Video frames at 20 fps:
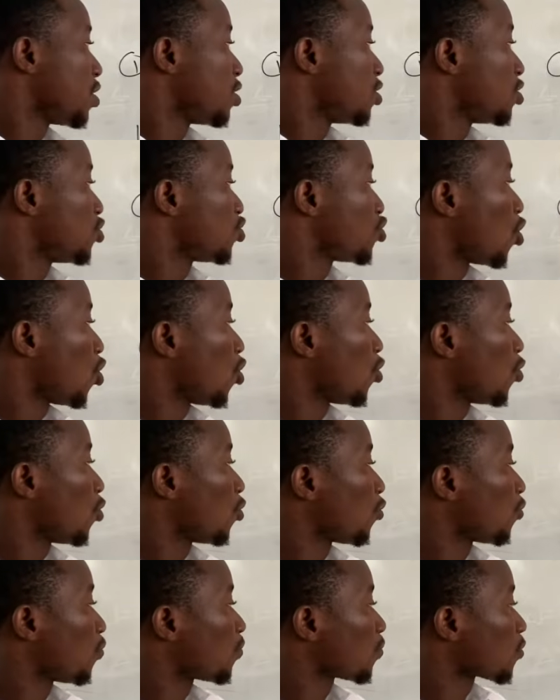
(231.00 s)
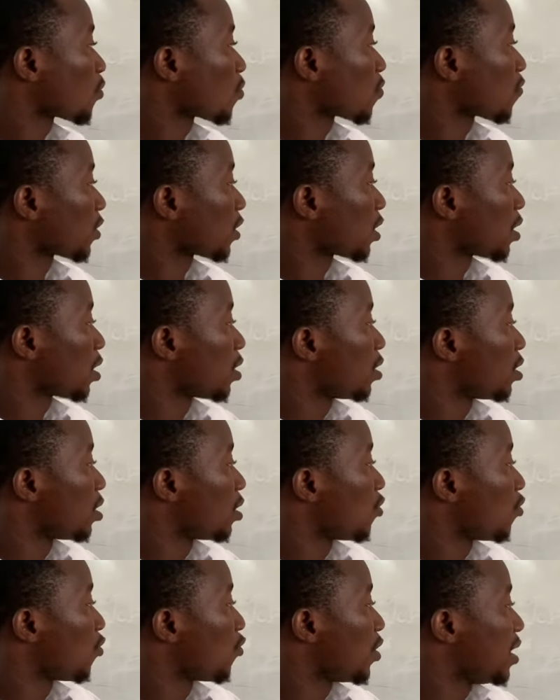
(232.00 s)
So
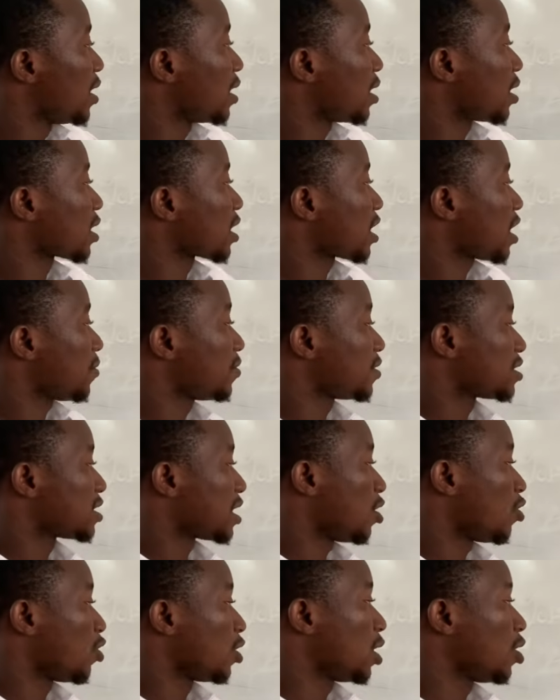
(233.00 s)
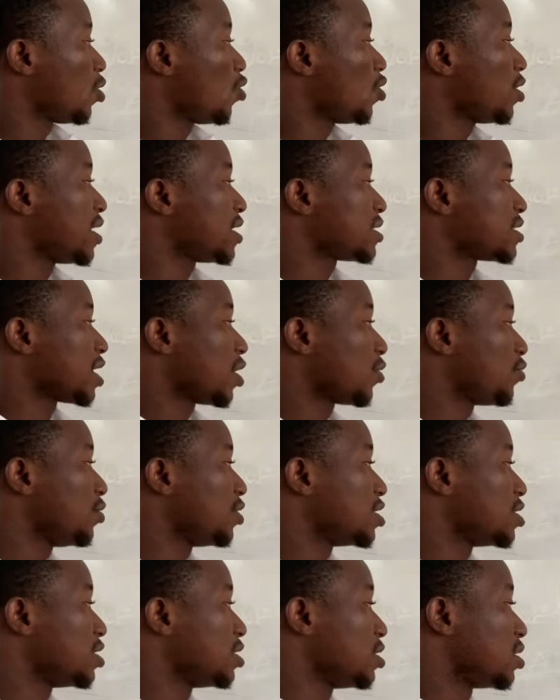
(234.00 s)
with the capital or the owner's
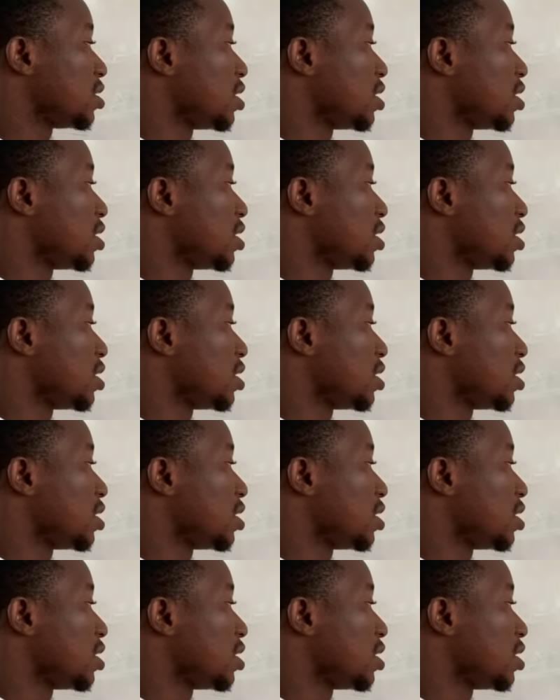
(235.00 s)
equity